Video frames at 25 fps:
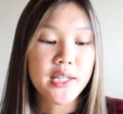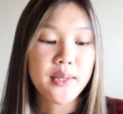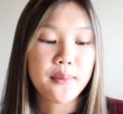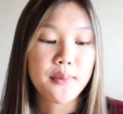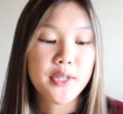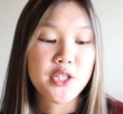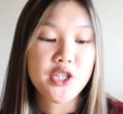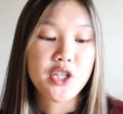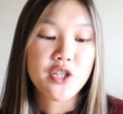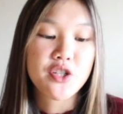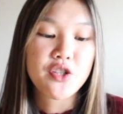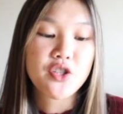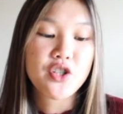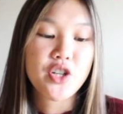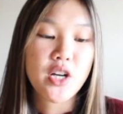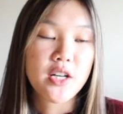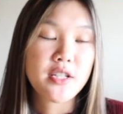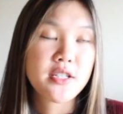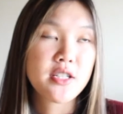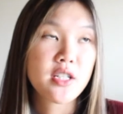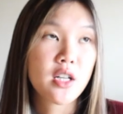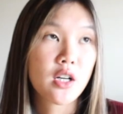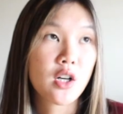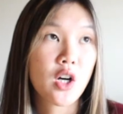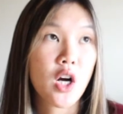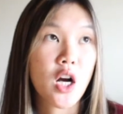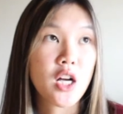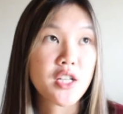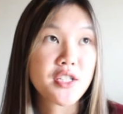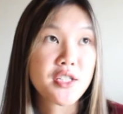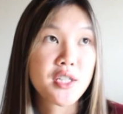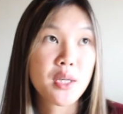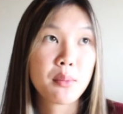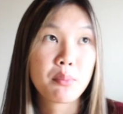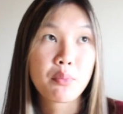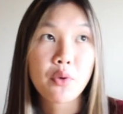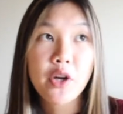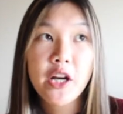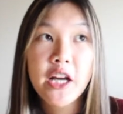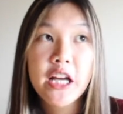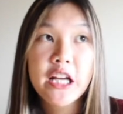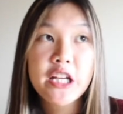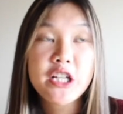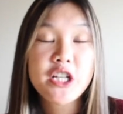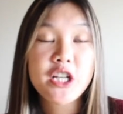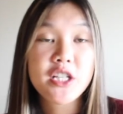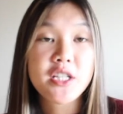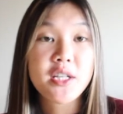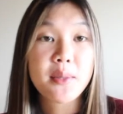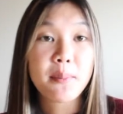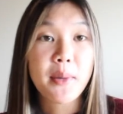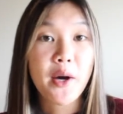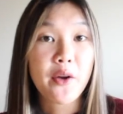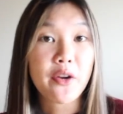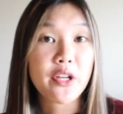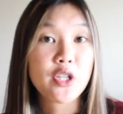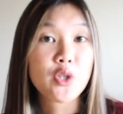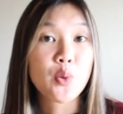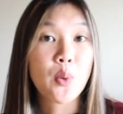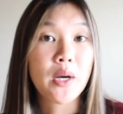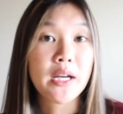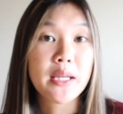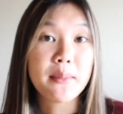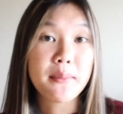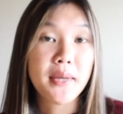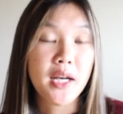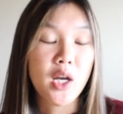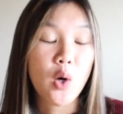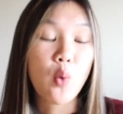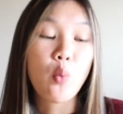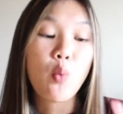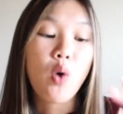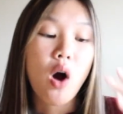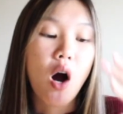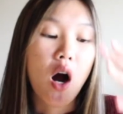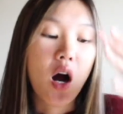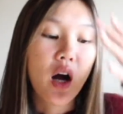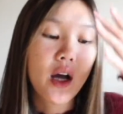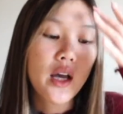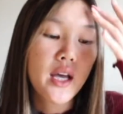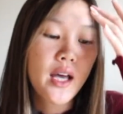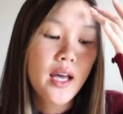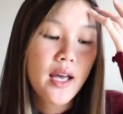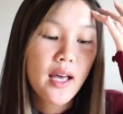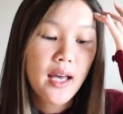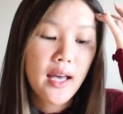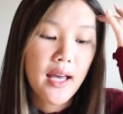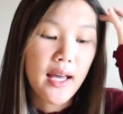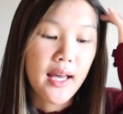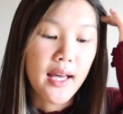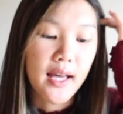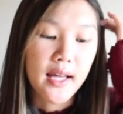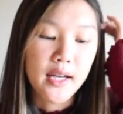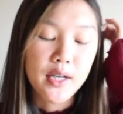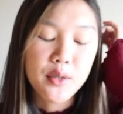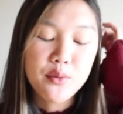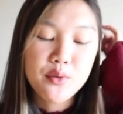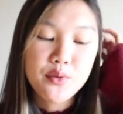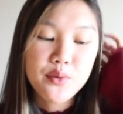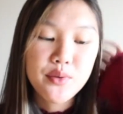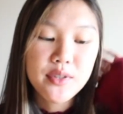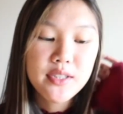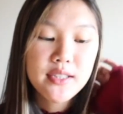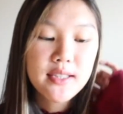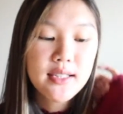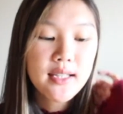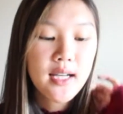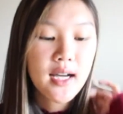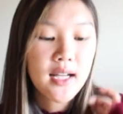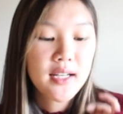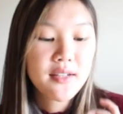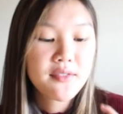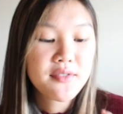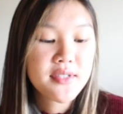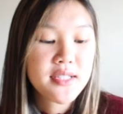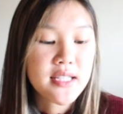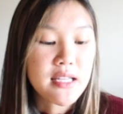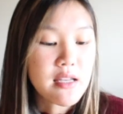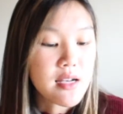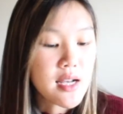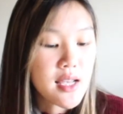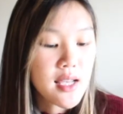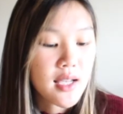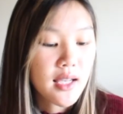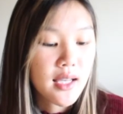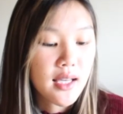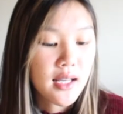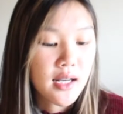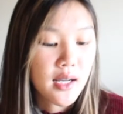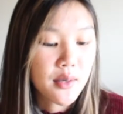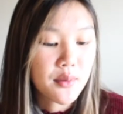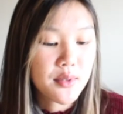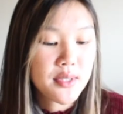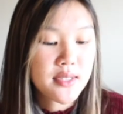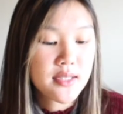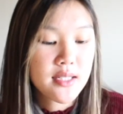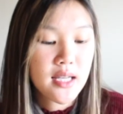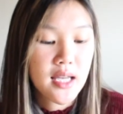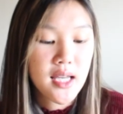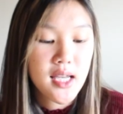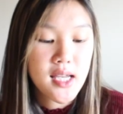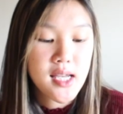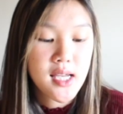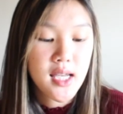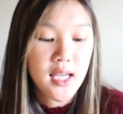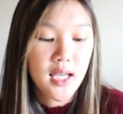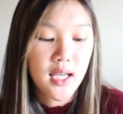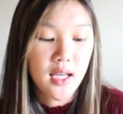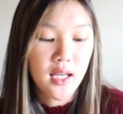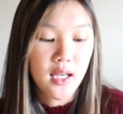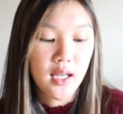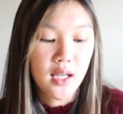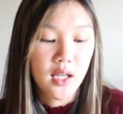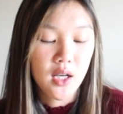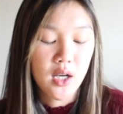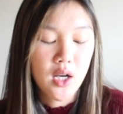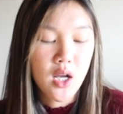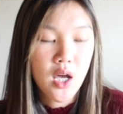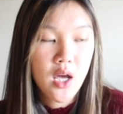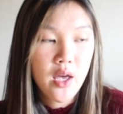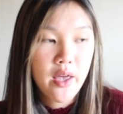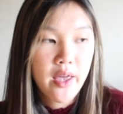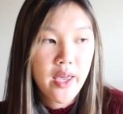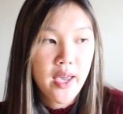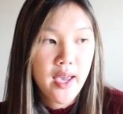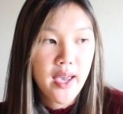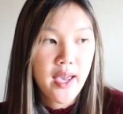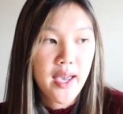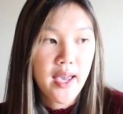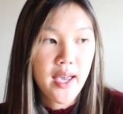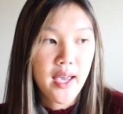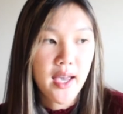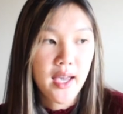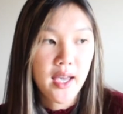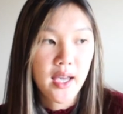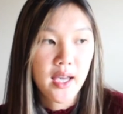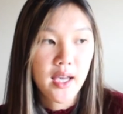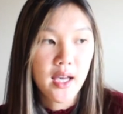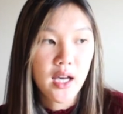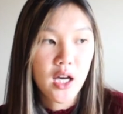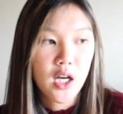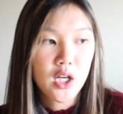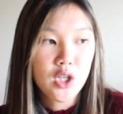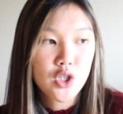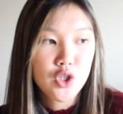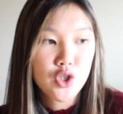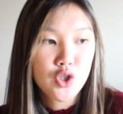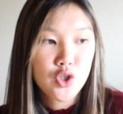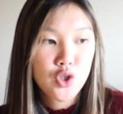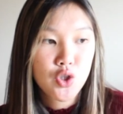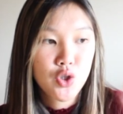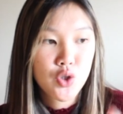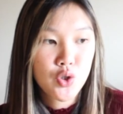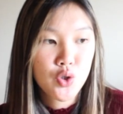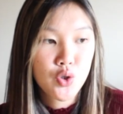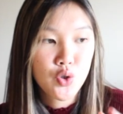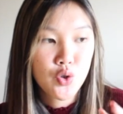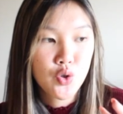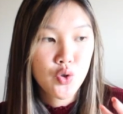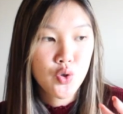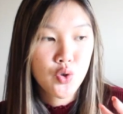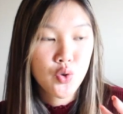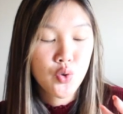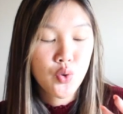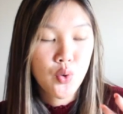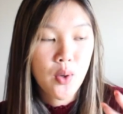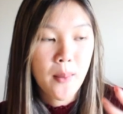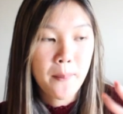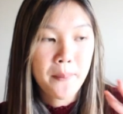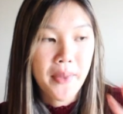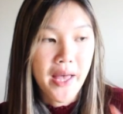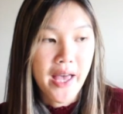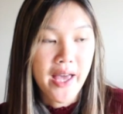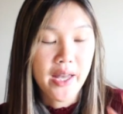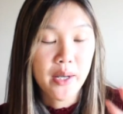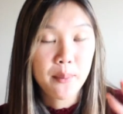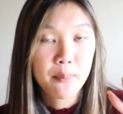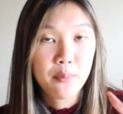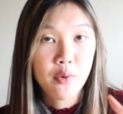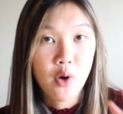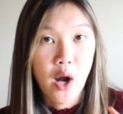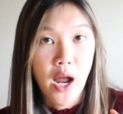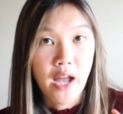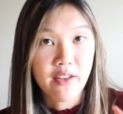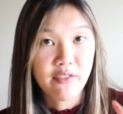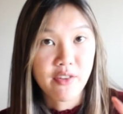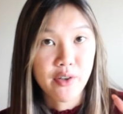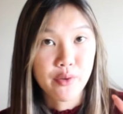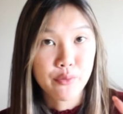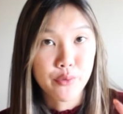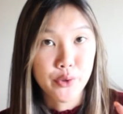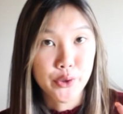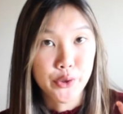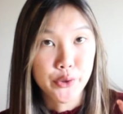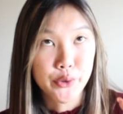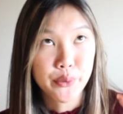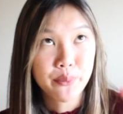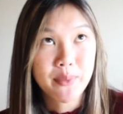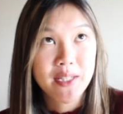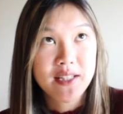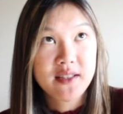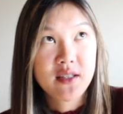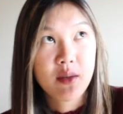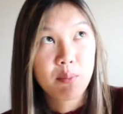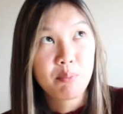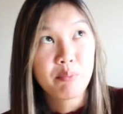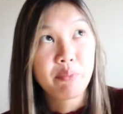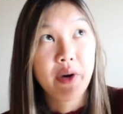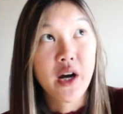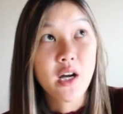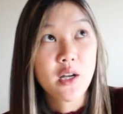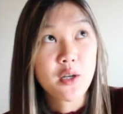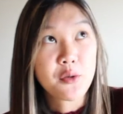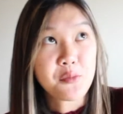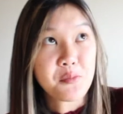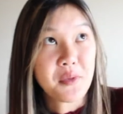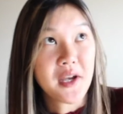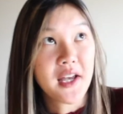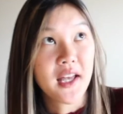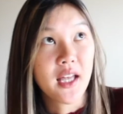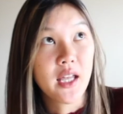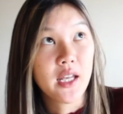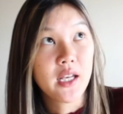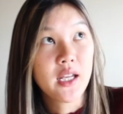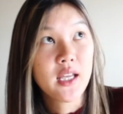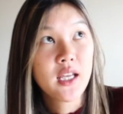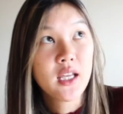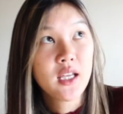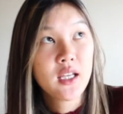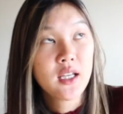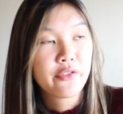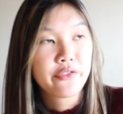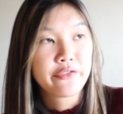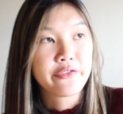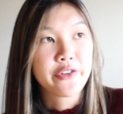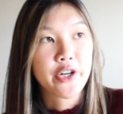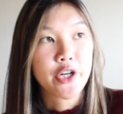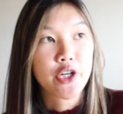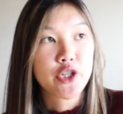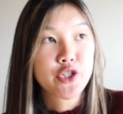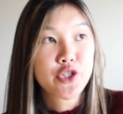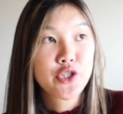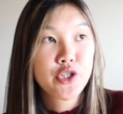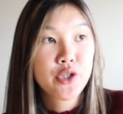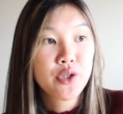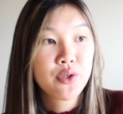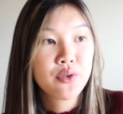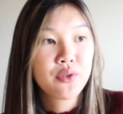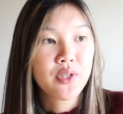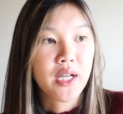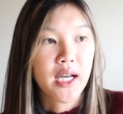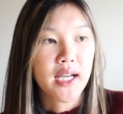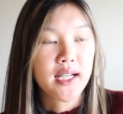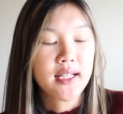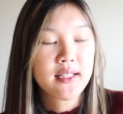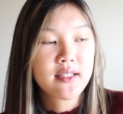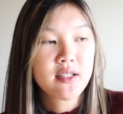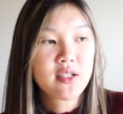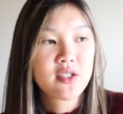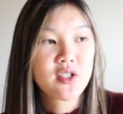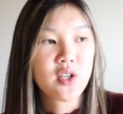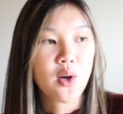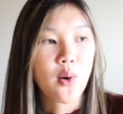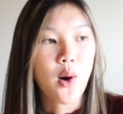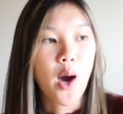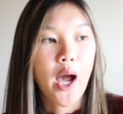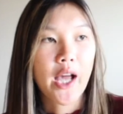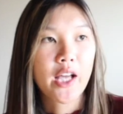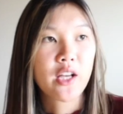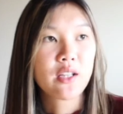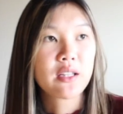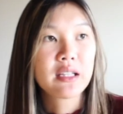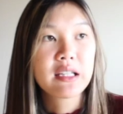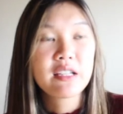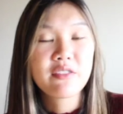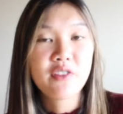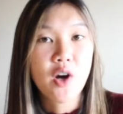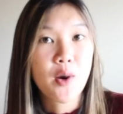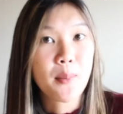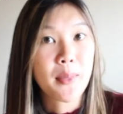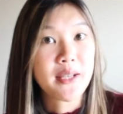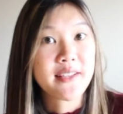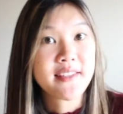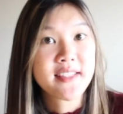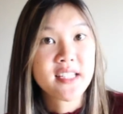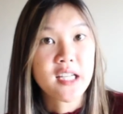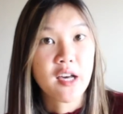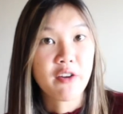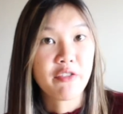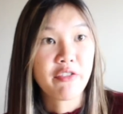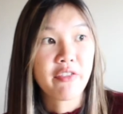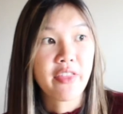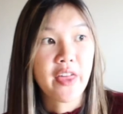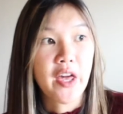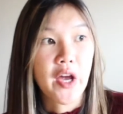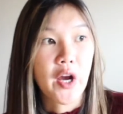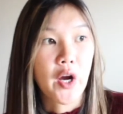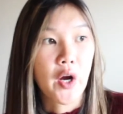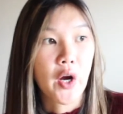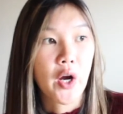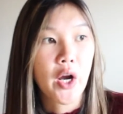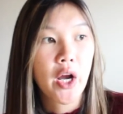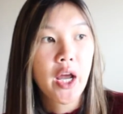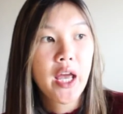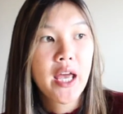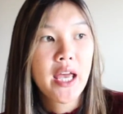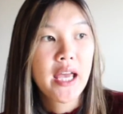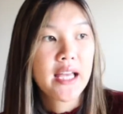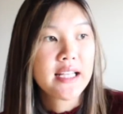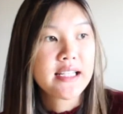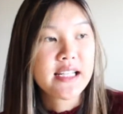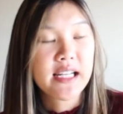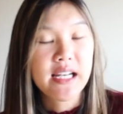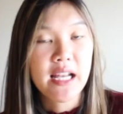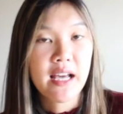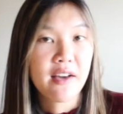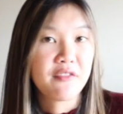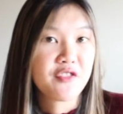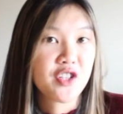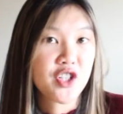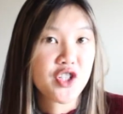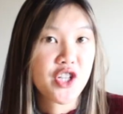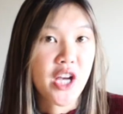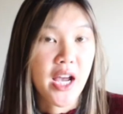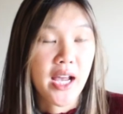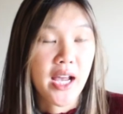which is just across the bridge. It's about a 20-minute walk, and it was really kind of scenic. And I was staying in a 2-bed private room. It's a bunk bed for 2 nights, so I could leave all my stuff there, didn't have to check